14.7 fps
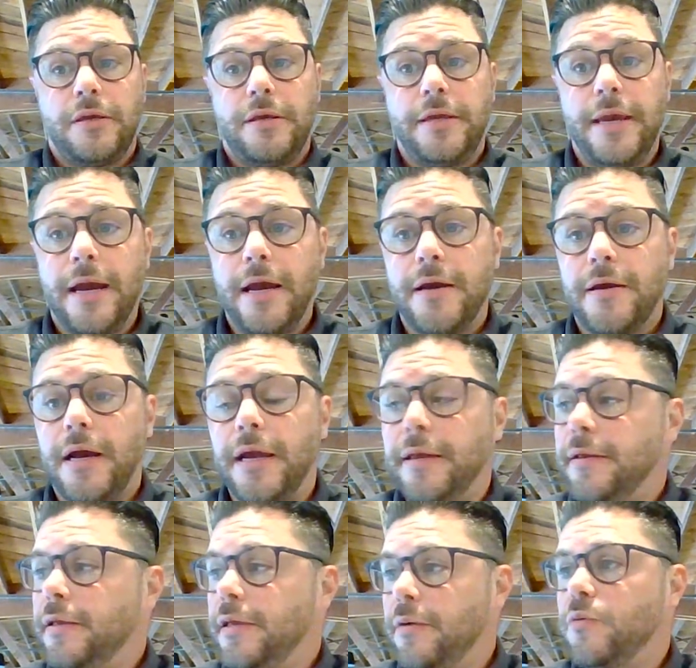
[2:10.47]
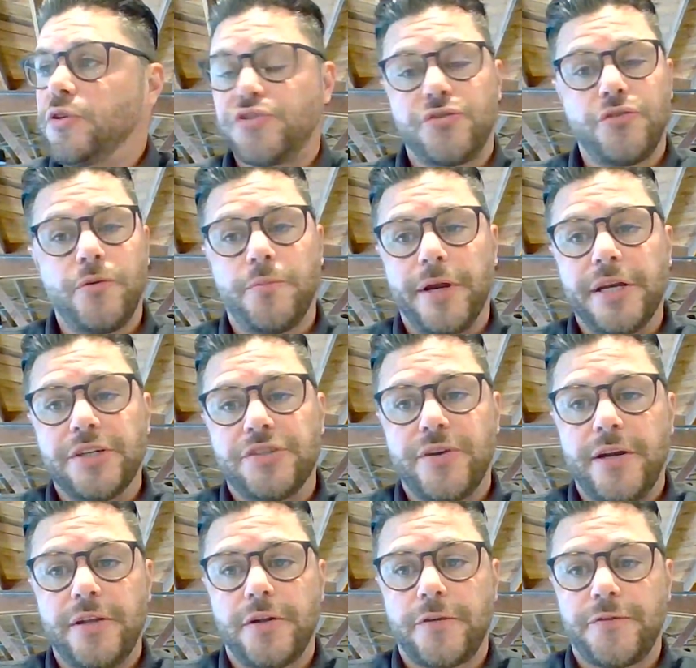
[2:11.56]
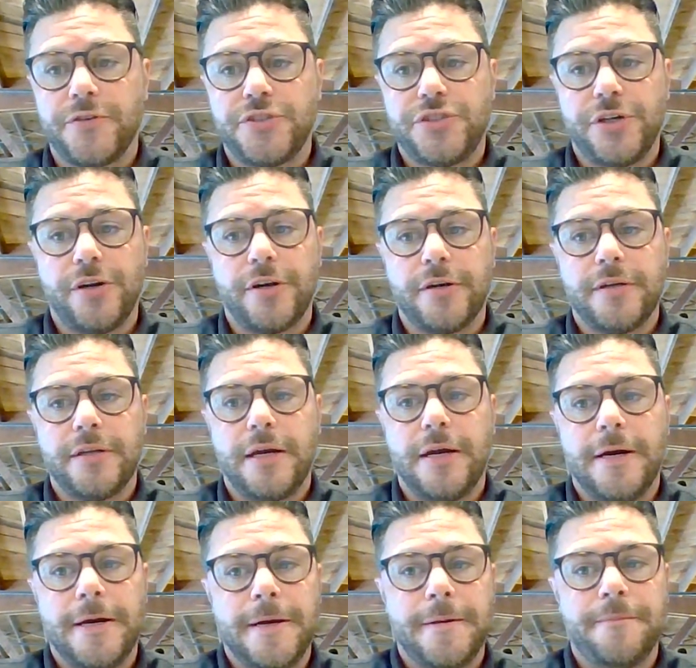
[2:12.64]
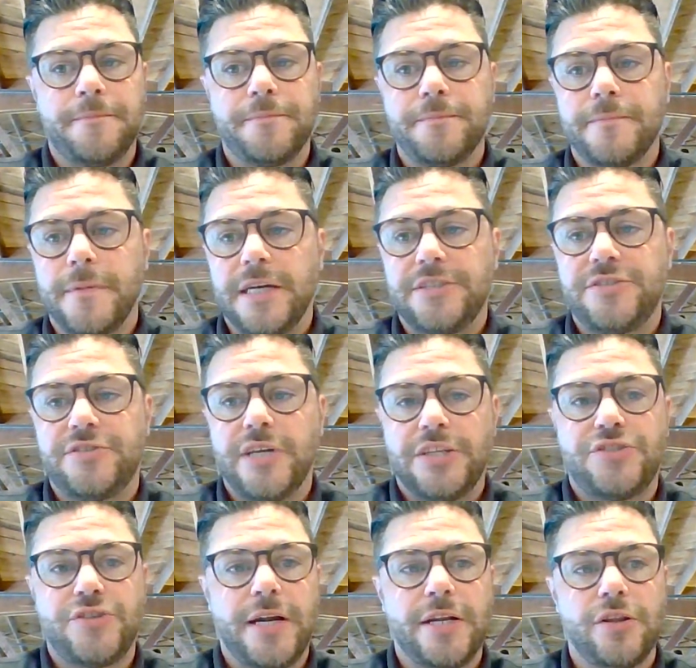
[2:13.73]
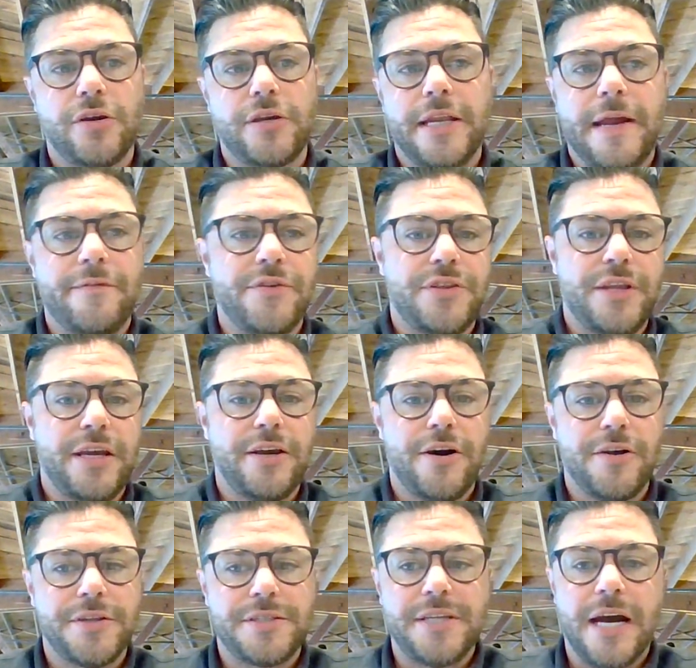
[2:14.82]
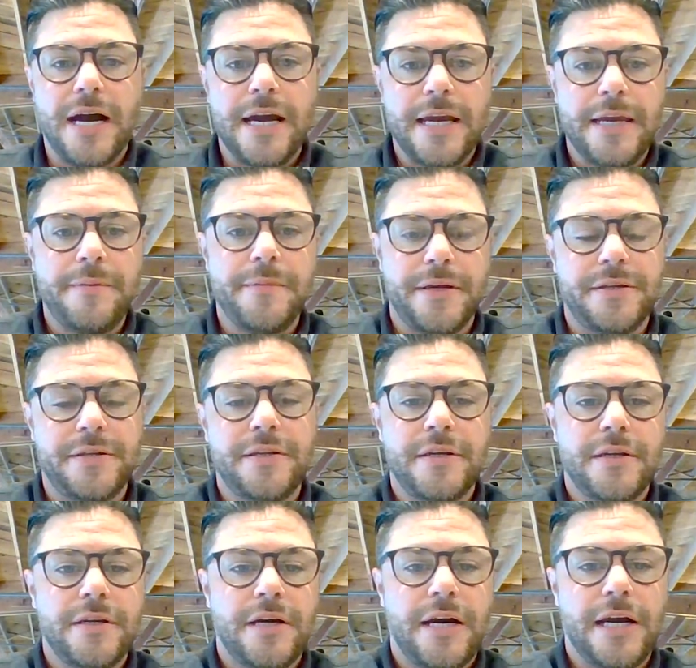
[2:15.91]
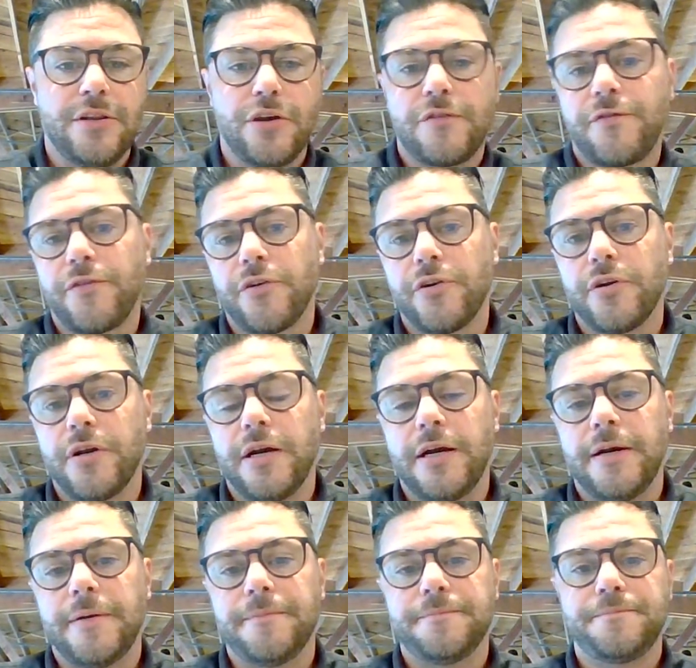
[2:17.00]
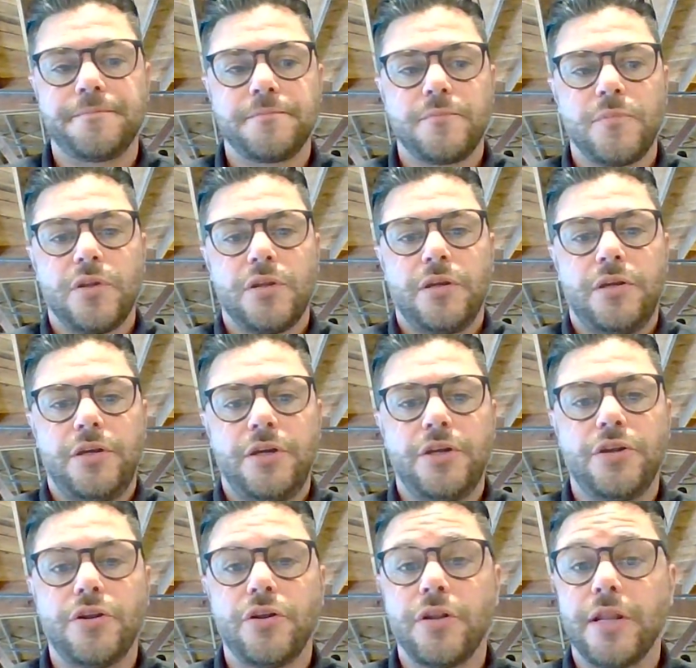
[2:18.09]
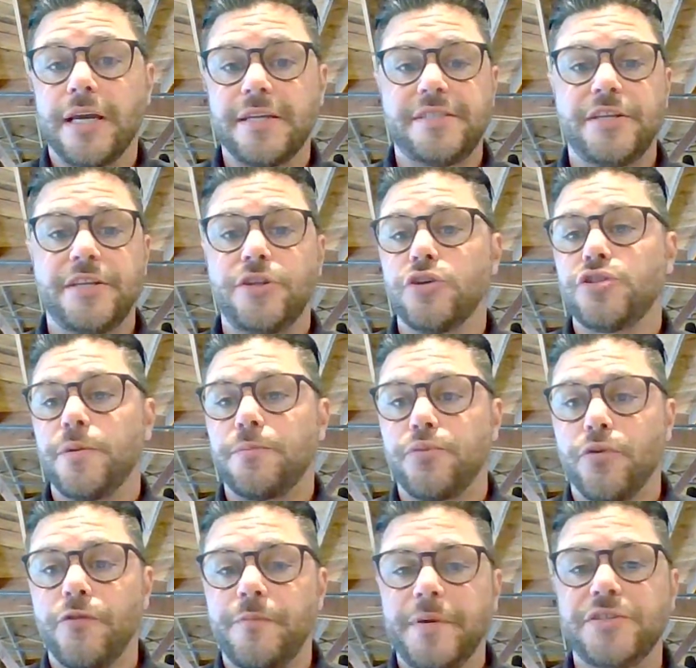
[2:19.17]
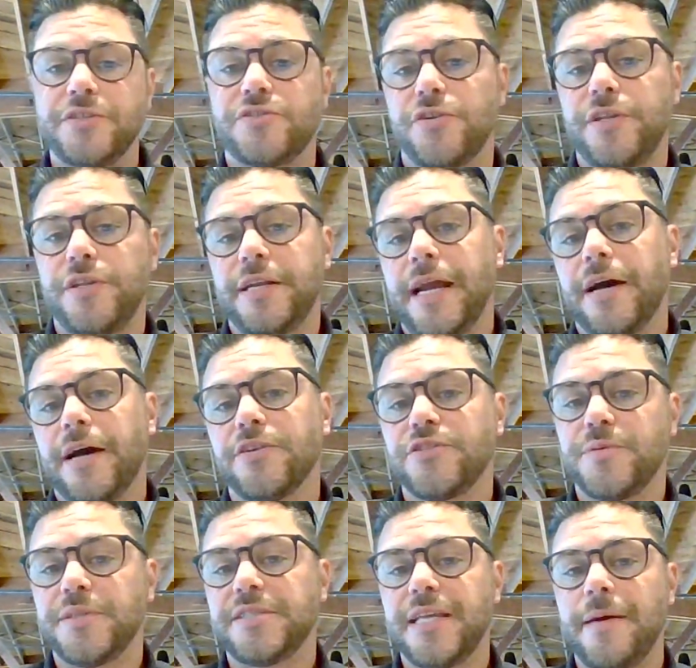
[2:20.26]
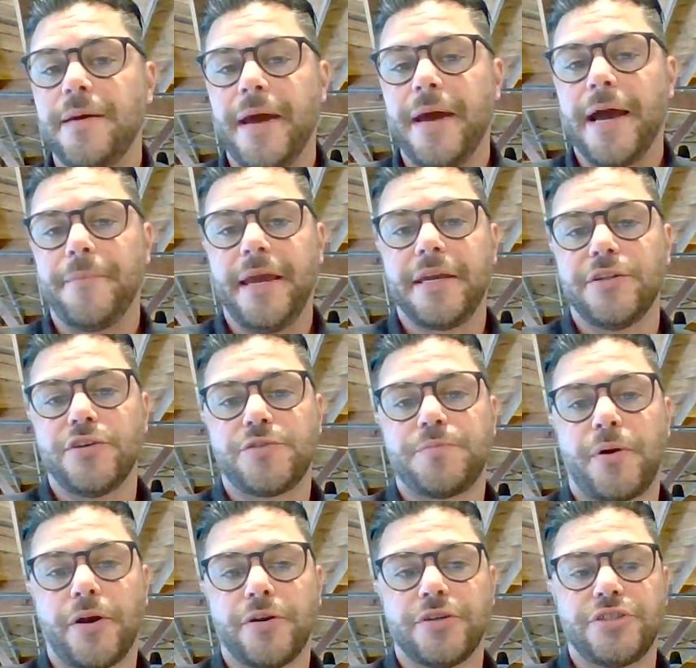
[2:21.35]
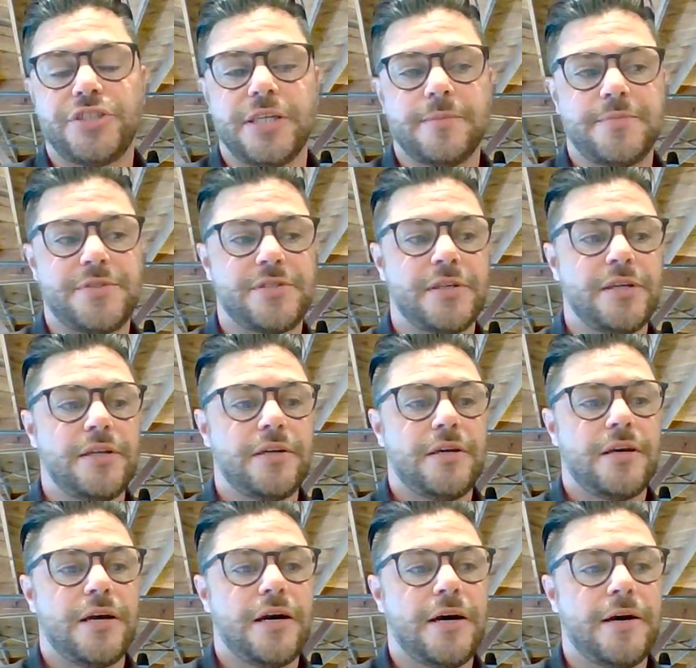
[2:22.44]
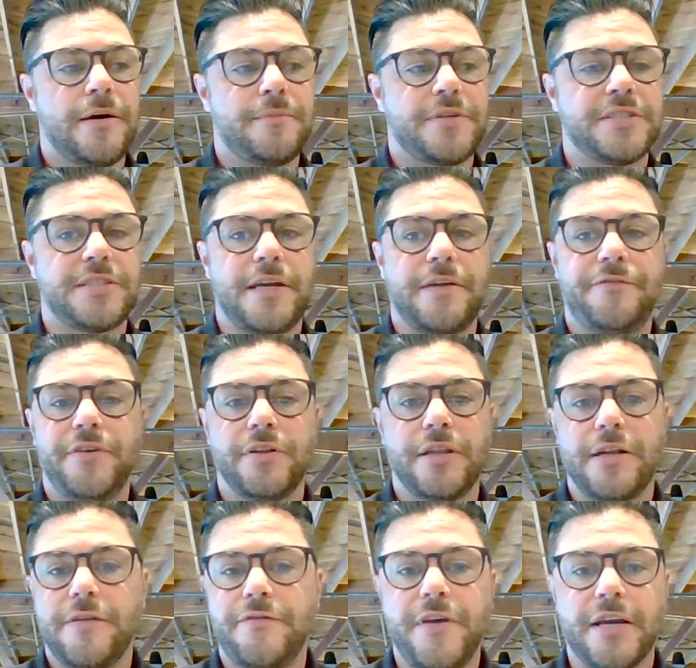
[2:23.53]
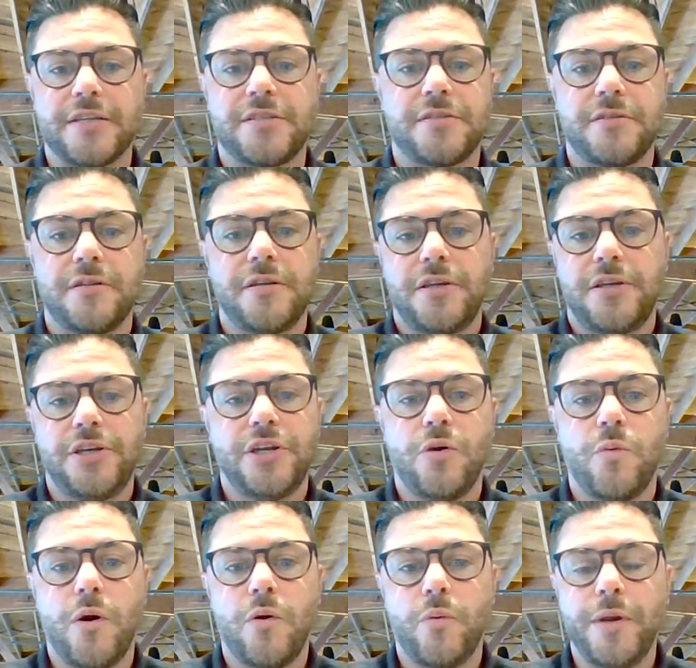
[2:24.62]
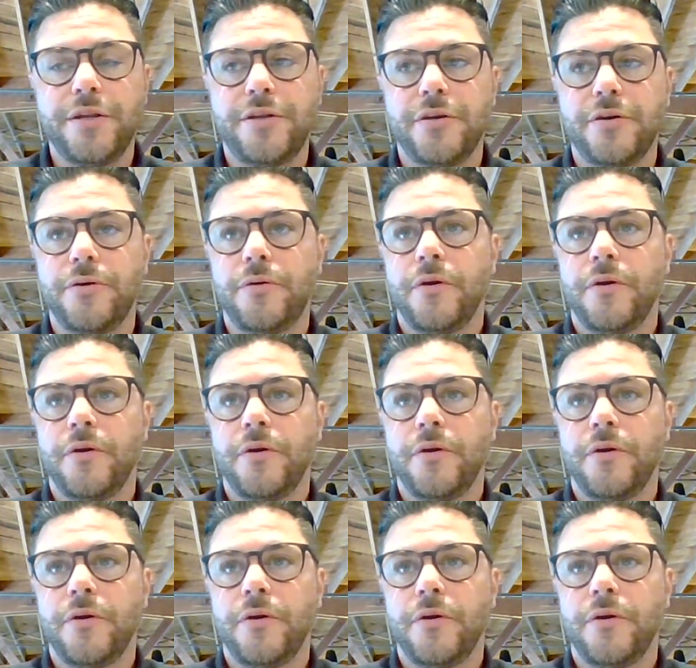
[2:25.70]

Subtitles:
Yeah, it was through Bring a Trailer for sure. I try to look at everything all the time, and I look for, like I said, those improvements or the announcements that Mac make and those partnerships, because I feel it affects, what we do.